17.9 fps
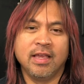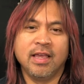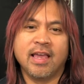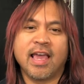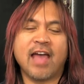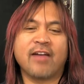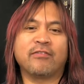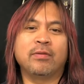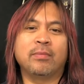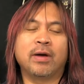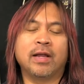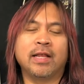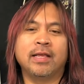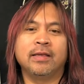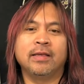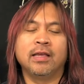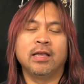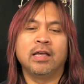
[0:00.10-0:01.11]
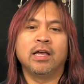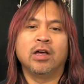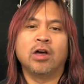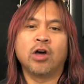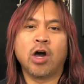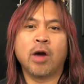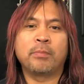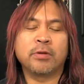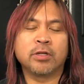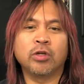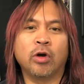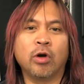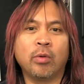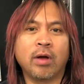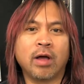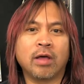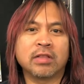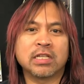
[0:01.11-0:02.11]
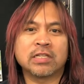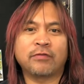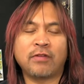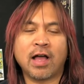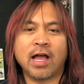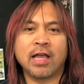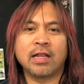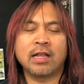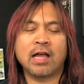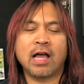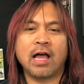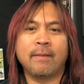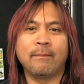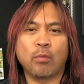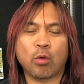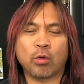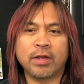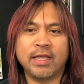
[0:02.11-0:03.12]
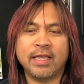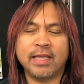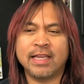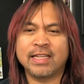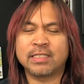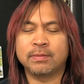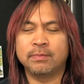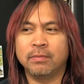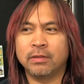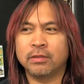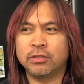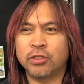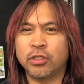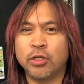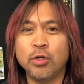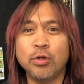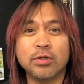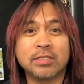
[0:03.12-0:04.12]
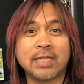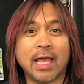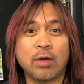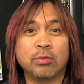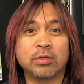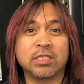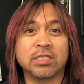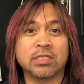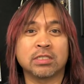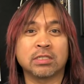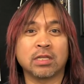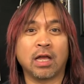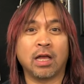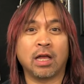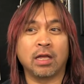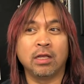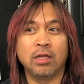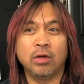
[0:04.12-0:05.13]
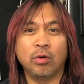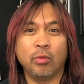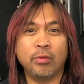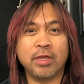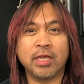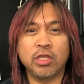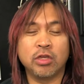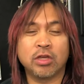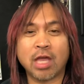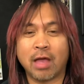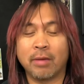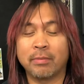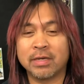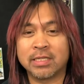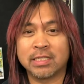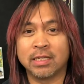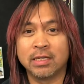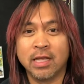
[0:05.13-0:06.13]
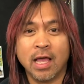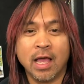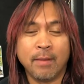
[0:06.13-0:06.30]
Hey everybody, hope you're doing well this fine morning. It's Tuesday, which is when we get new comics in.